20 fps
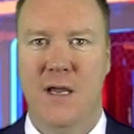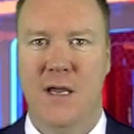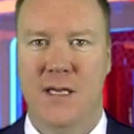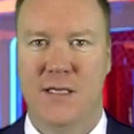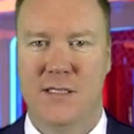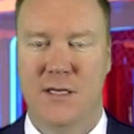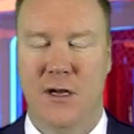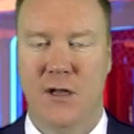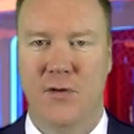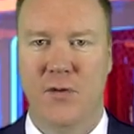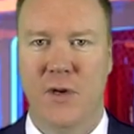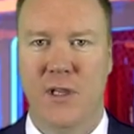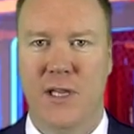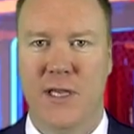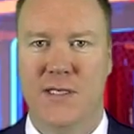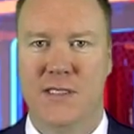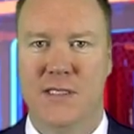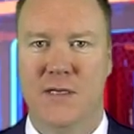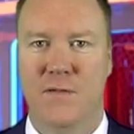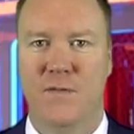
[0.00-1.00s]
It's all
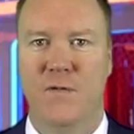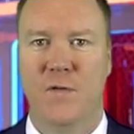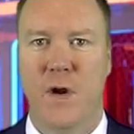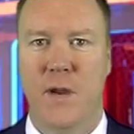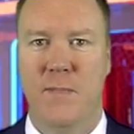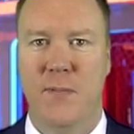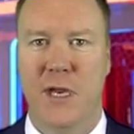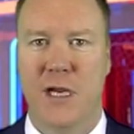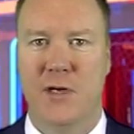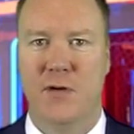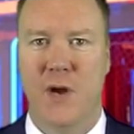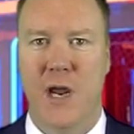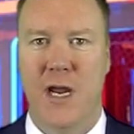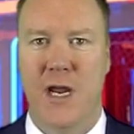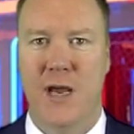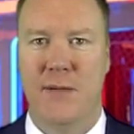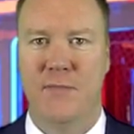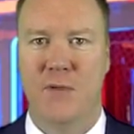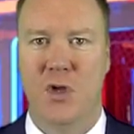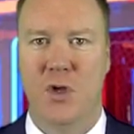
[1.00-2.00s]
released a free pick
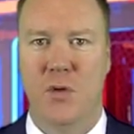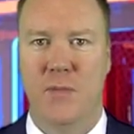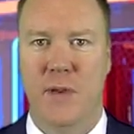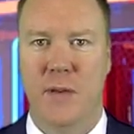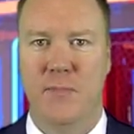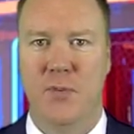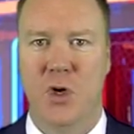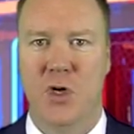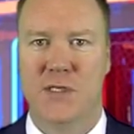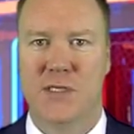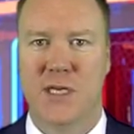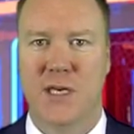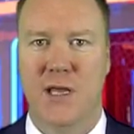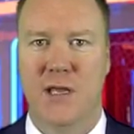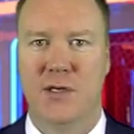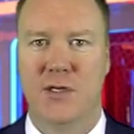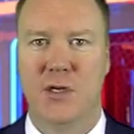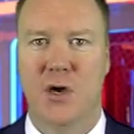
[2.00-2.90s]
write-up and it will be posted at